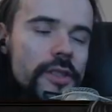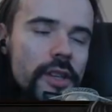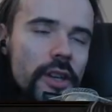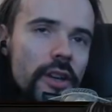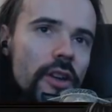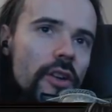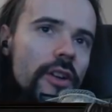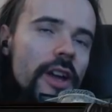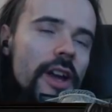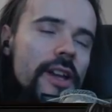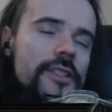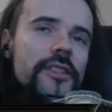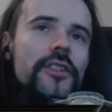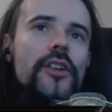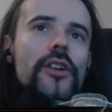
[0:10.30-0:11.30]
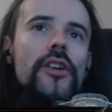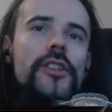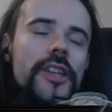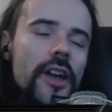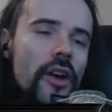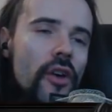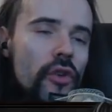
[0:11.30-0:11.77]
going on, guys and
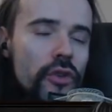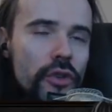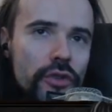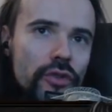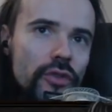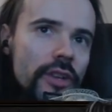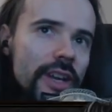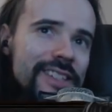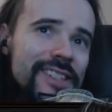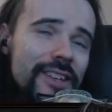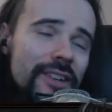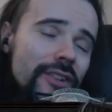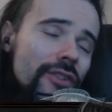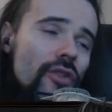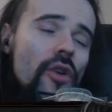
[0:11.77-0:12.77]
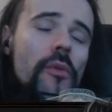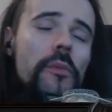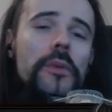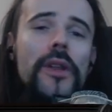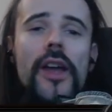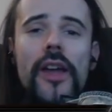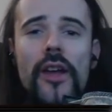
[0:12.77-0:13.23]
girls? How are you doing today? It's Sanger
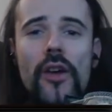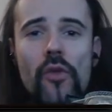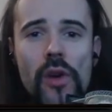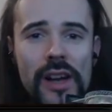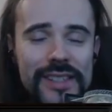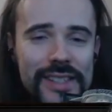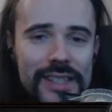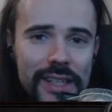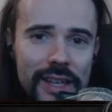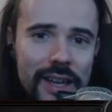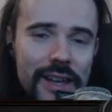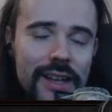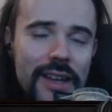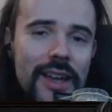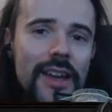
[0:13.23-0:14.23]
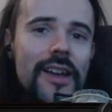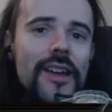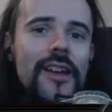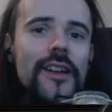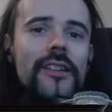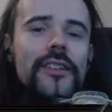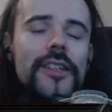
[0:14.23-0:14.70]
Roleplay here once again.
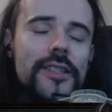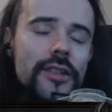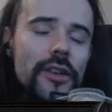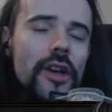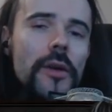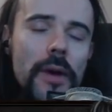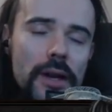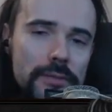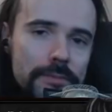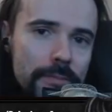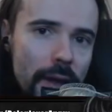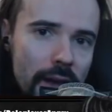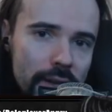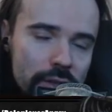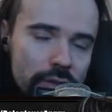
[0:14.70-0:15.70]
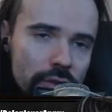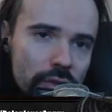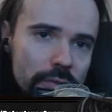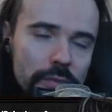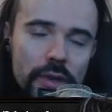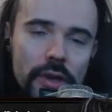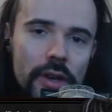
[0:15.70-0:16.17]
Let's talk about patch
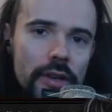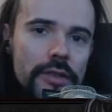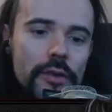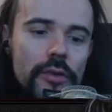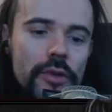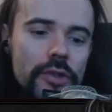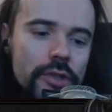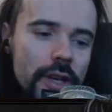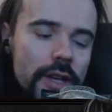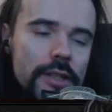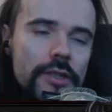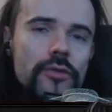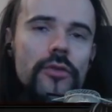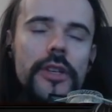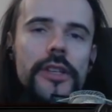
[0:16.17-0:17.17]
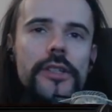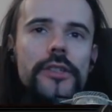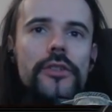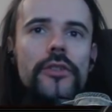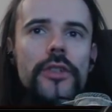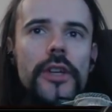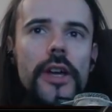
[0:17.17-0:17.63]
notes because they were just
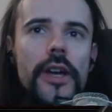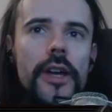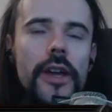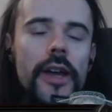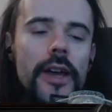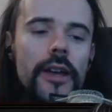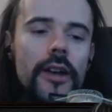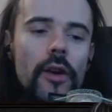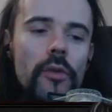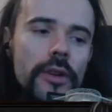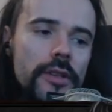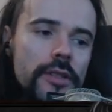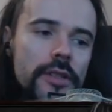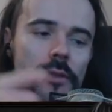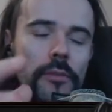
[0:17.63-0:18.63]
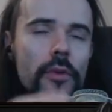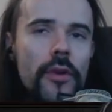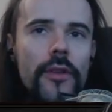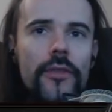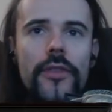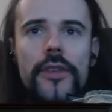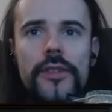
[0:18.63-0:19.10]
released today, and I want to
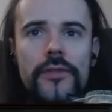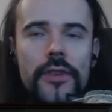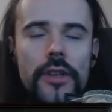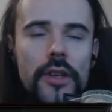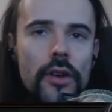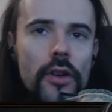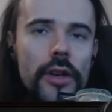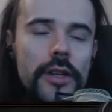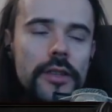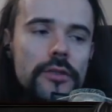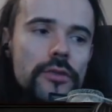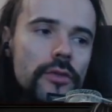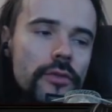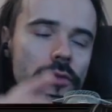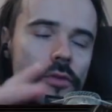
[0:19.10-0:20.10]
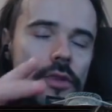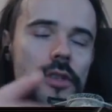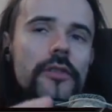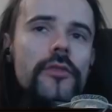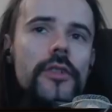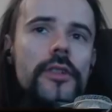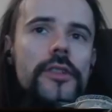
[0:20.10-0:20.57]
separate this video into
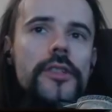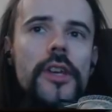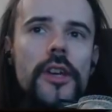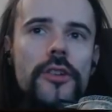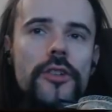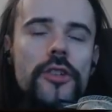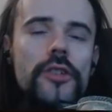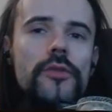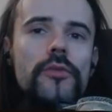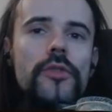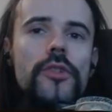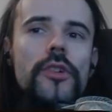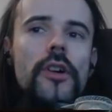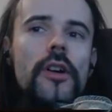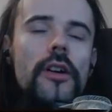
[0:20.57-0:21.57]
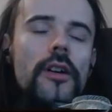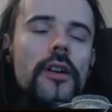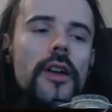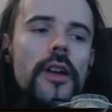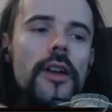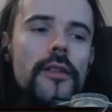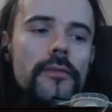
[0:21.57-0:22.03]
3 different sections, which
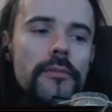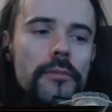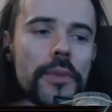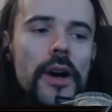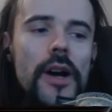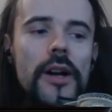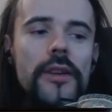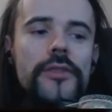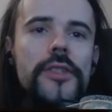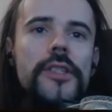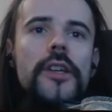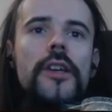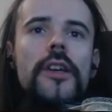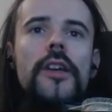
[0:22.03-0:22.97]
are buffs,